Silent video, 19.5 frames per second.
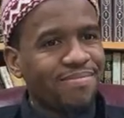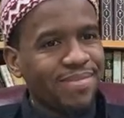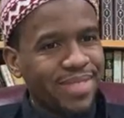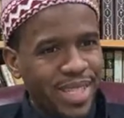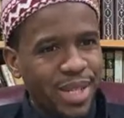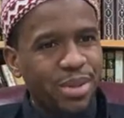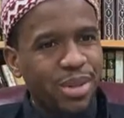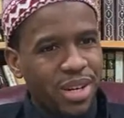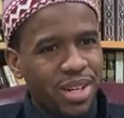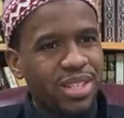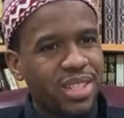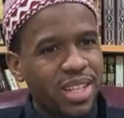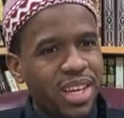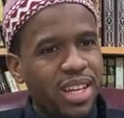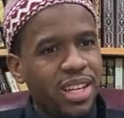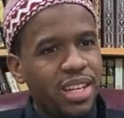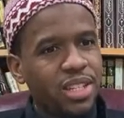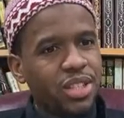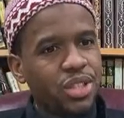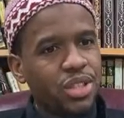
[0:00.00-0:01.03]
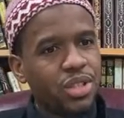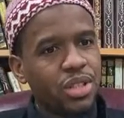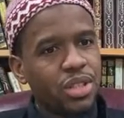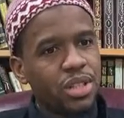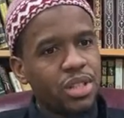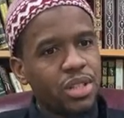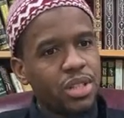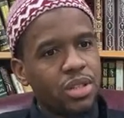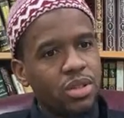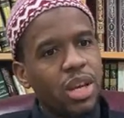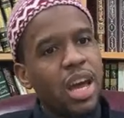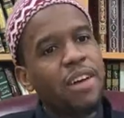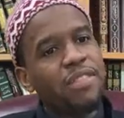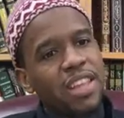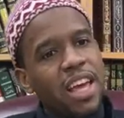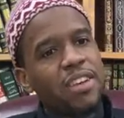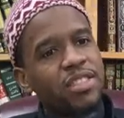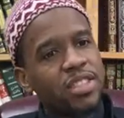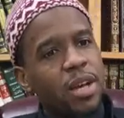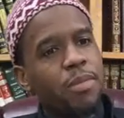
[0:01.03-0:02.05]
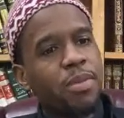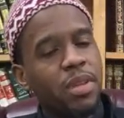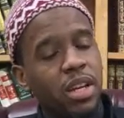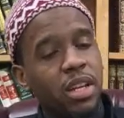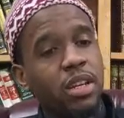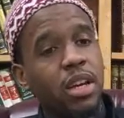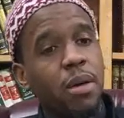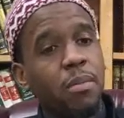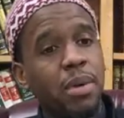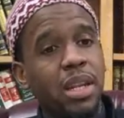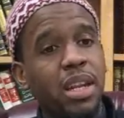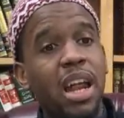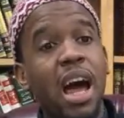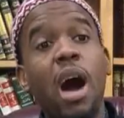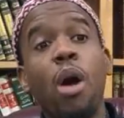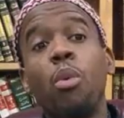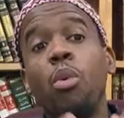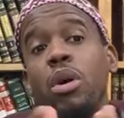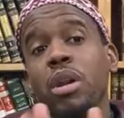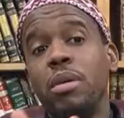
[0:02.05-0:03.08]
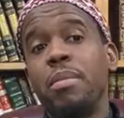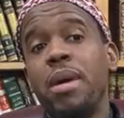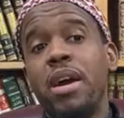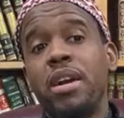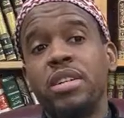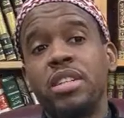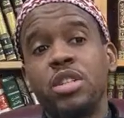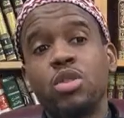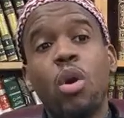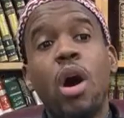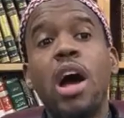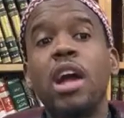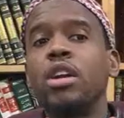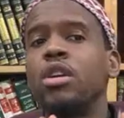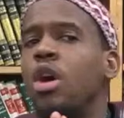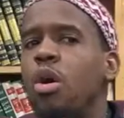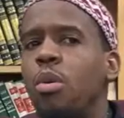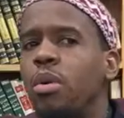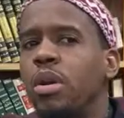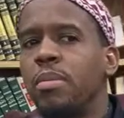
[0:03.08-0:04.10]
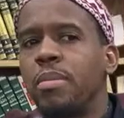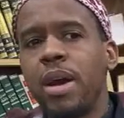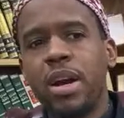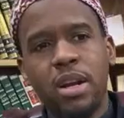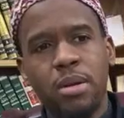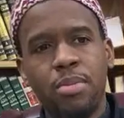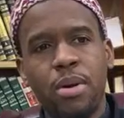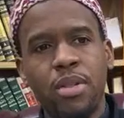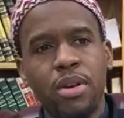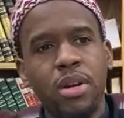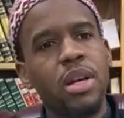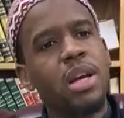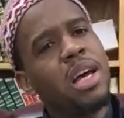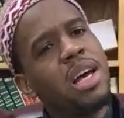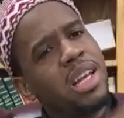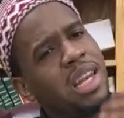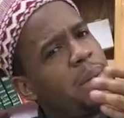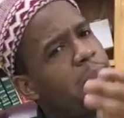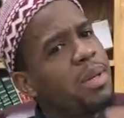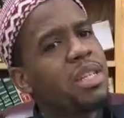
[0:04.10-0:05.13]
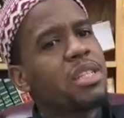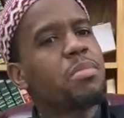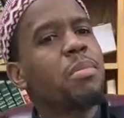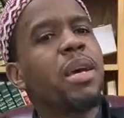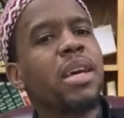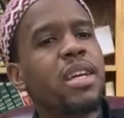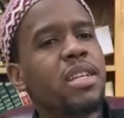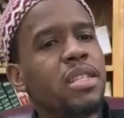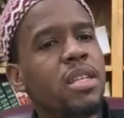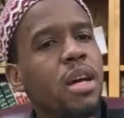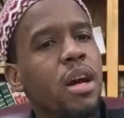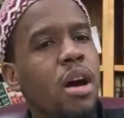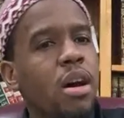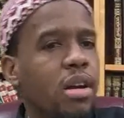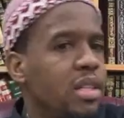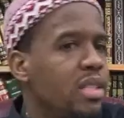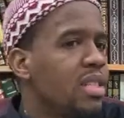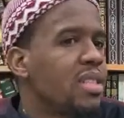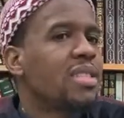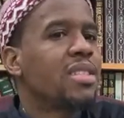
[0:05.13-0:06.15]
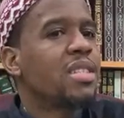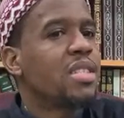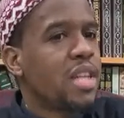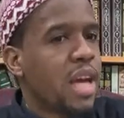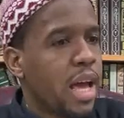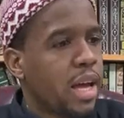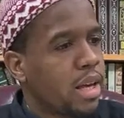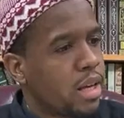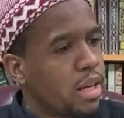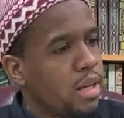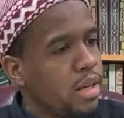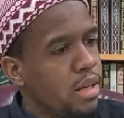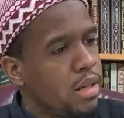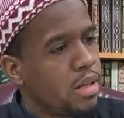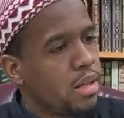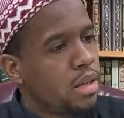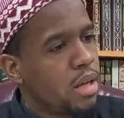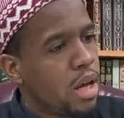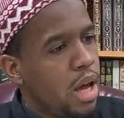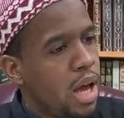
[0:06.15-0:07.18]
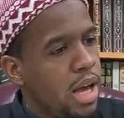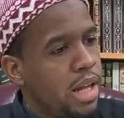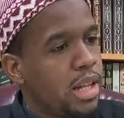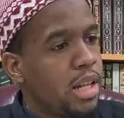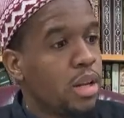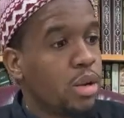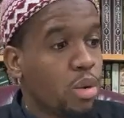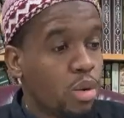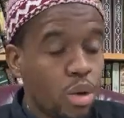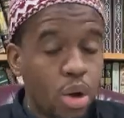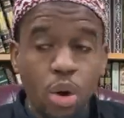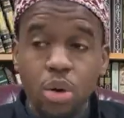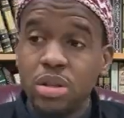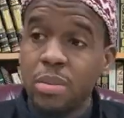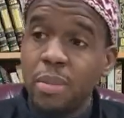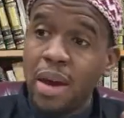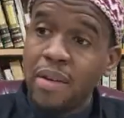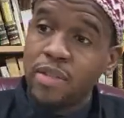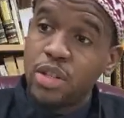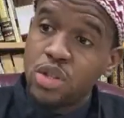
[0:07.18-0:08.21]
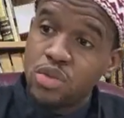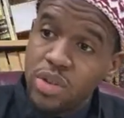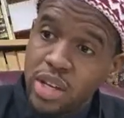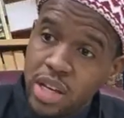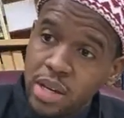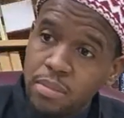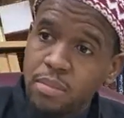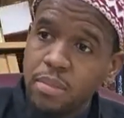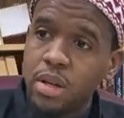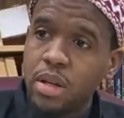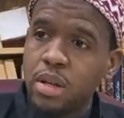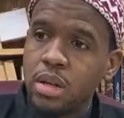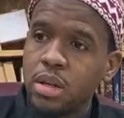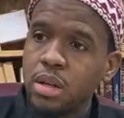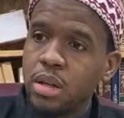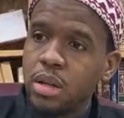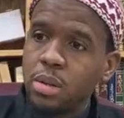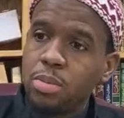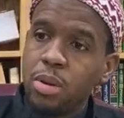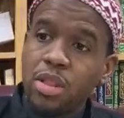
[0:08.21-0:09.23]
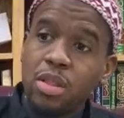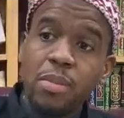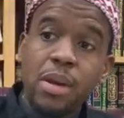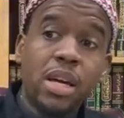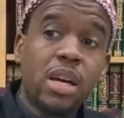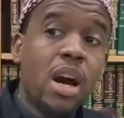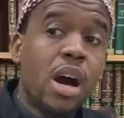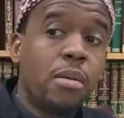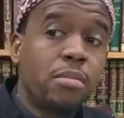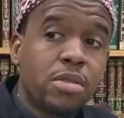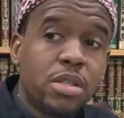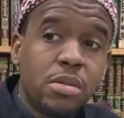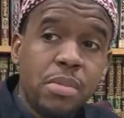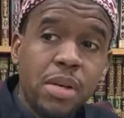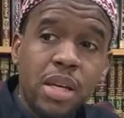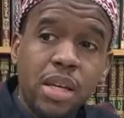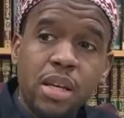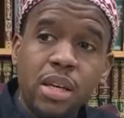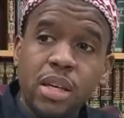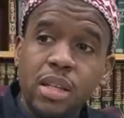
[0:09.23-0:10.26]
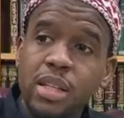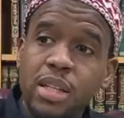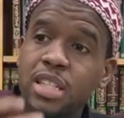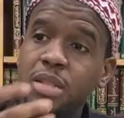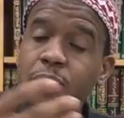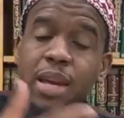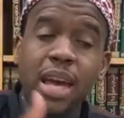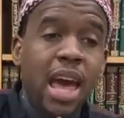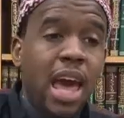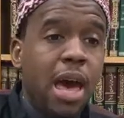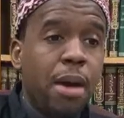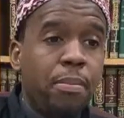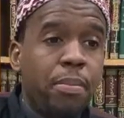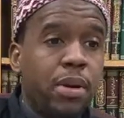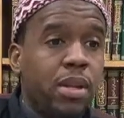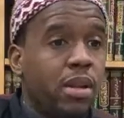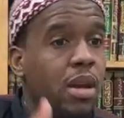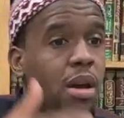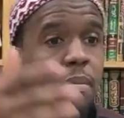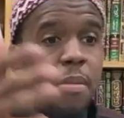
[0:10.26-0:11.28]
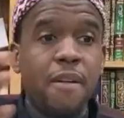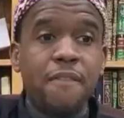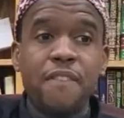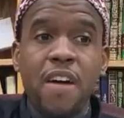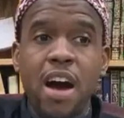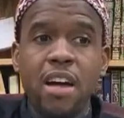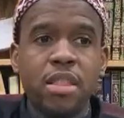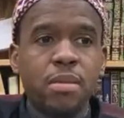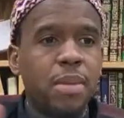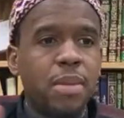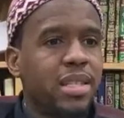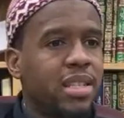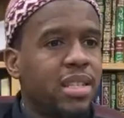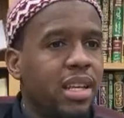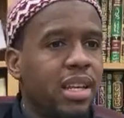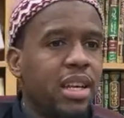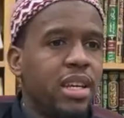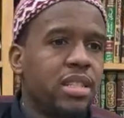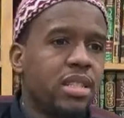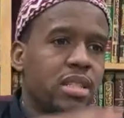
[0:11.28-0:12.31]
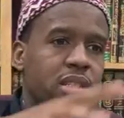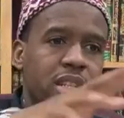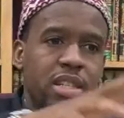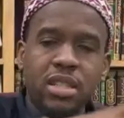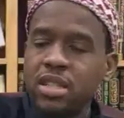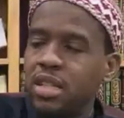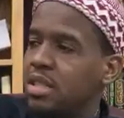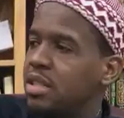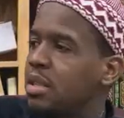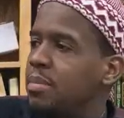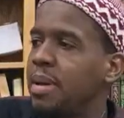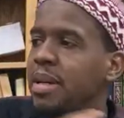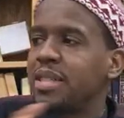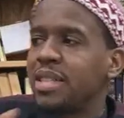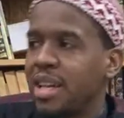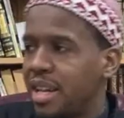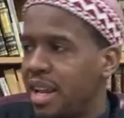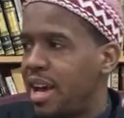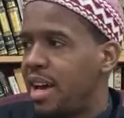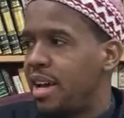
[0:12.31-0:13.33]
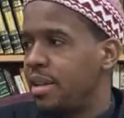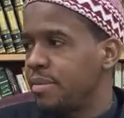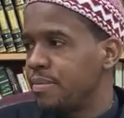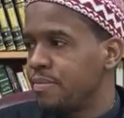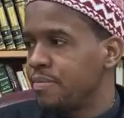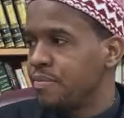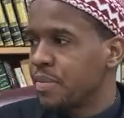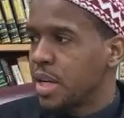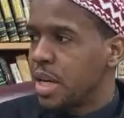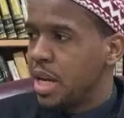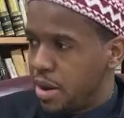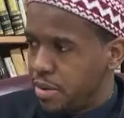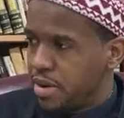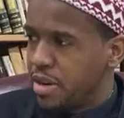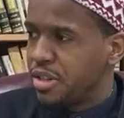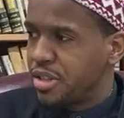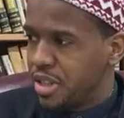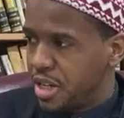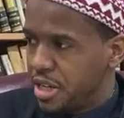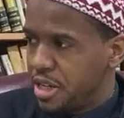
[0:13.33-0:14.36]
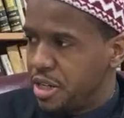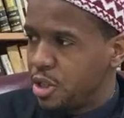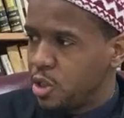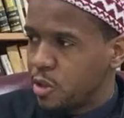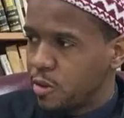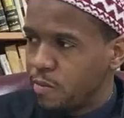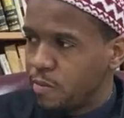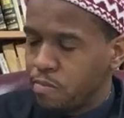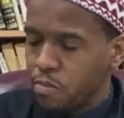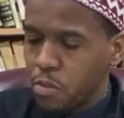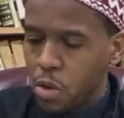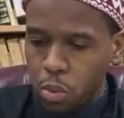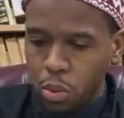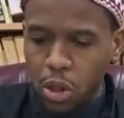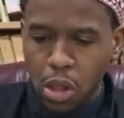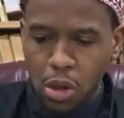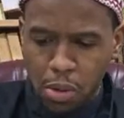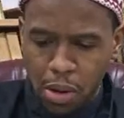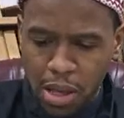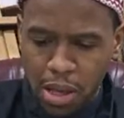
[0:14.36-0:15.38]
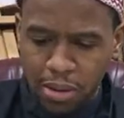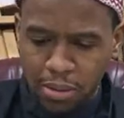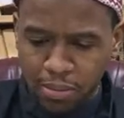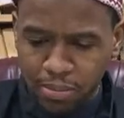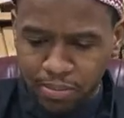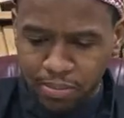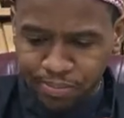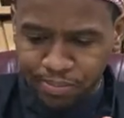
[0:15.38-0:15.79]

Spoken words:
Everyone understand this? You have to have something in your cup, meaning I want to marry this sister or I don't want to marry the brother. Let me just make istikhara just to check. And then who knows, I may have a dream. Brother may come to me. This may happen. My father may say this. This sister may say that. Everyone understand this? Wallahu alam.